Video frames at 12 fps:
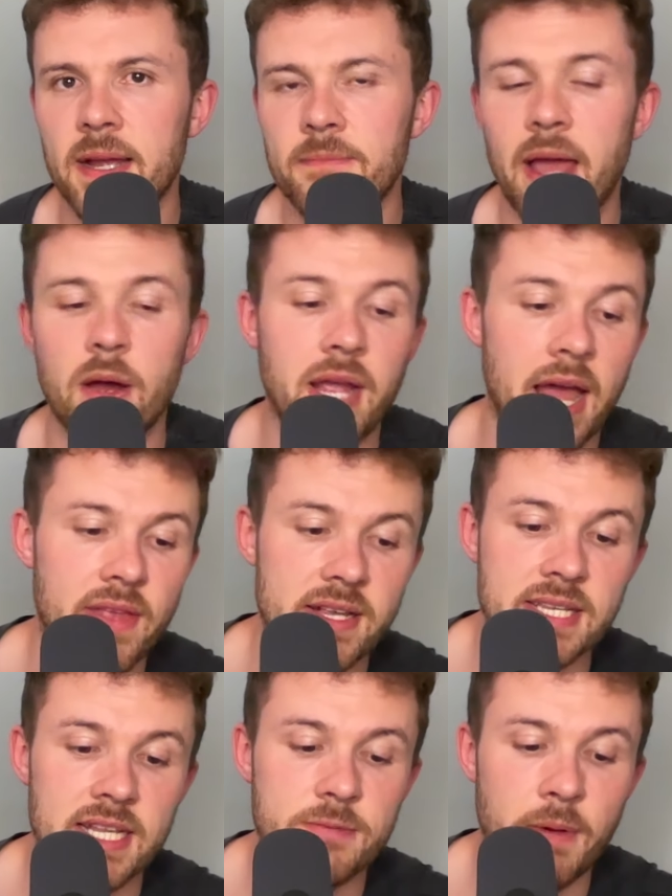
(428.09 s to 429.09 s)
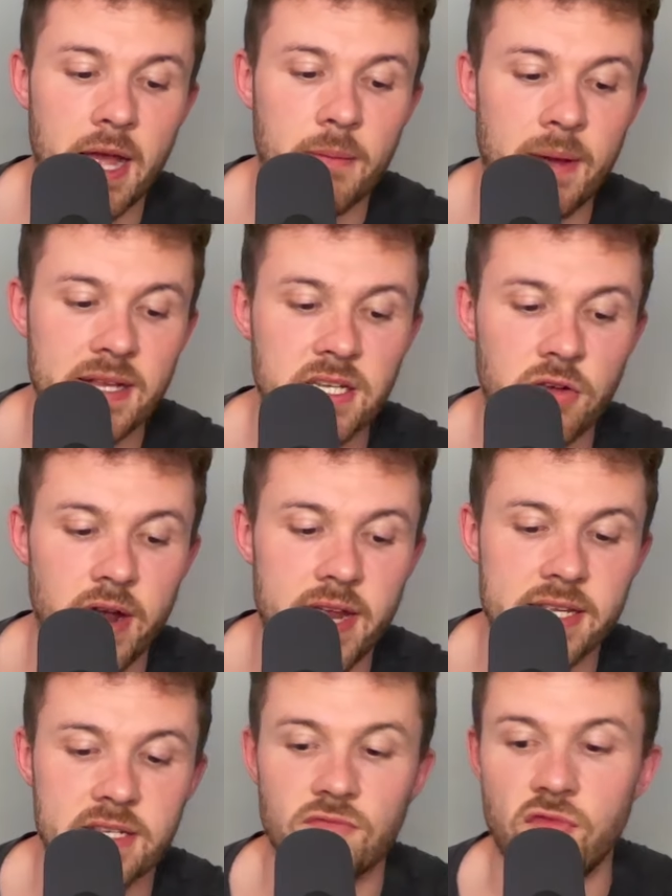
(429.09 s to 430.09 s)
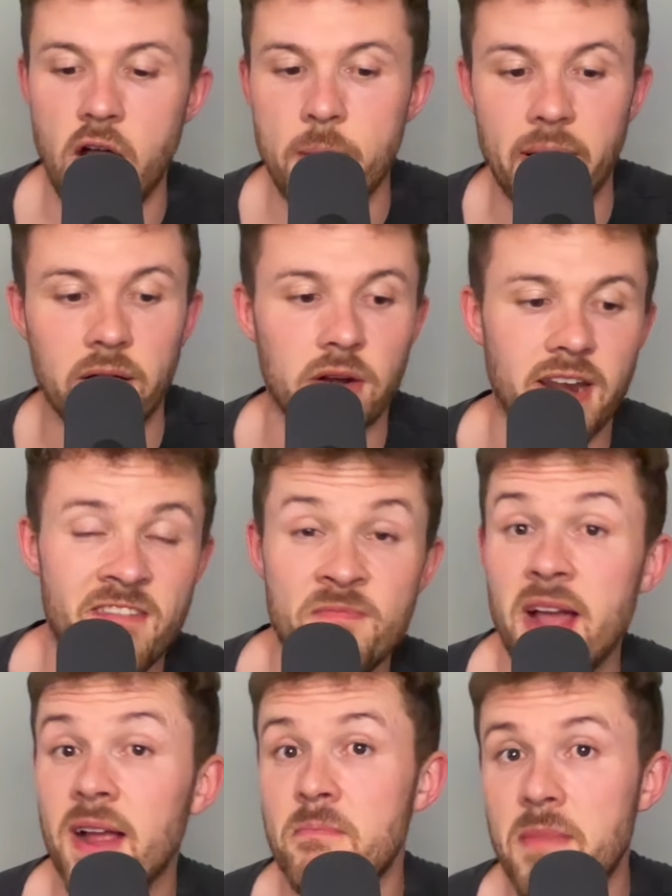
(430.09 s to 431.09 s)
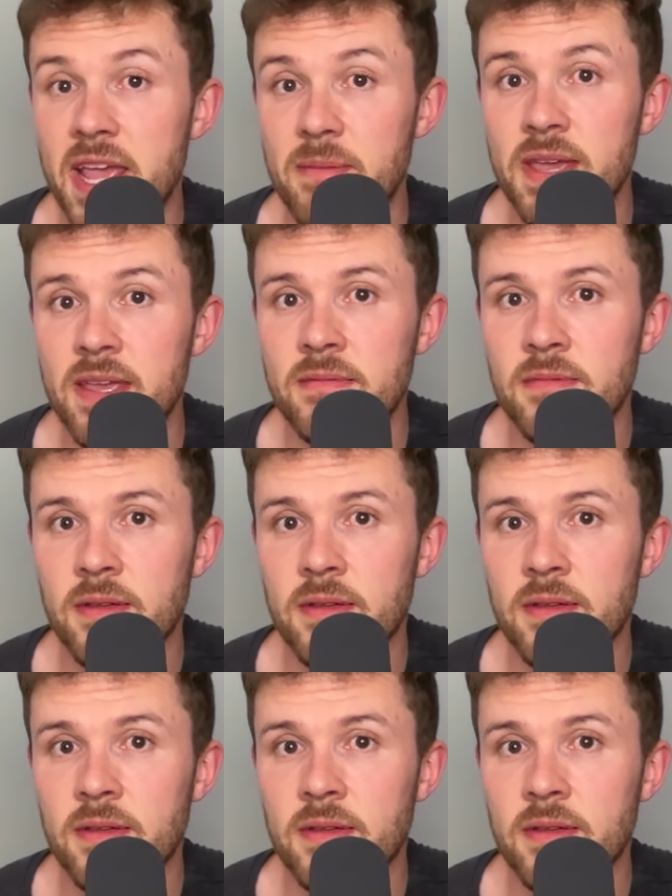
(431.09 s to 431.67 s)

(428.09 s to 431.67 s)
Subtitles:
Now, can that centre-back masquerade as a right-back or left-back? Maybe.